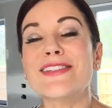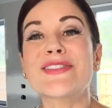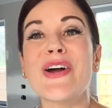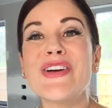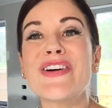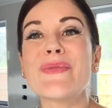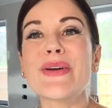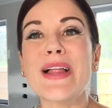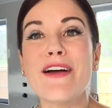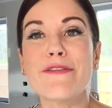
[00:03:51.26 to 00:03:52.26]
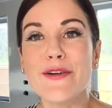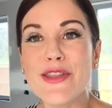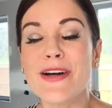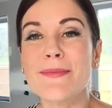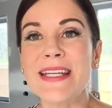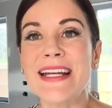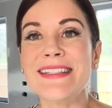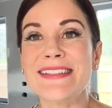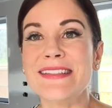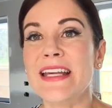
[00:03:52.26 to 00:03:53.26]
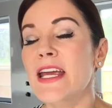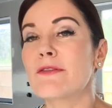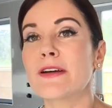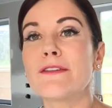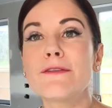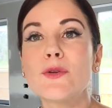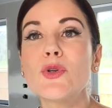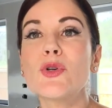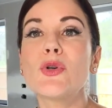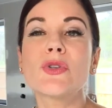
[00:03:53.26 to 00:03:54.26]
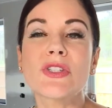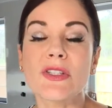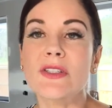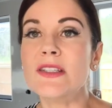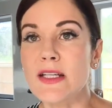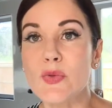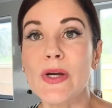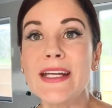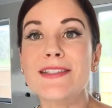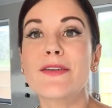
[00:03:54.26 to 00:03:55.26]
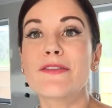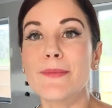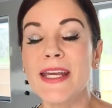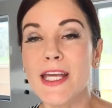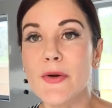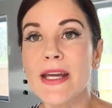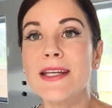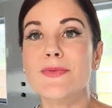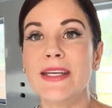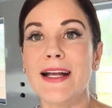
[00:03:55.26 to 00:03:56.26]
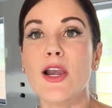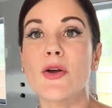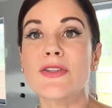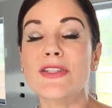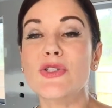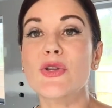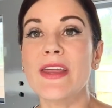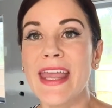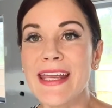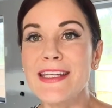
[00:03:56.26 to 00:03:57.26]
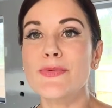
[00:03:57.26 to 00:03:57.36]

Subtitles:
So we'll have further updates, as I say, every 4 to 6 weeks from here in as we get closer to the end.